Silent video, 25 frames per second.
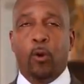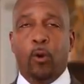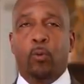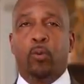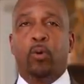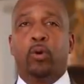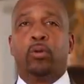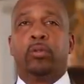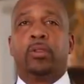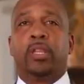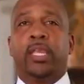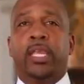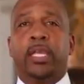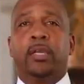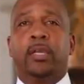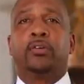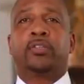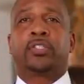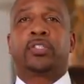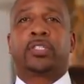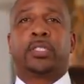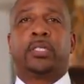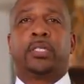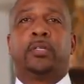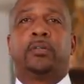Well, Legal
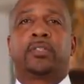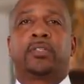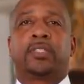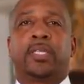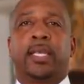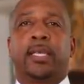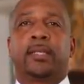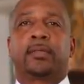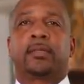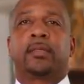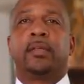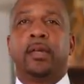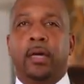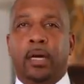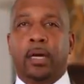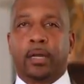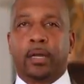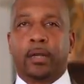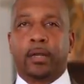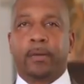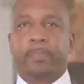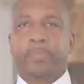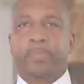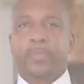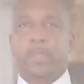Shield says, look,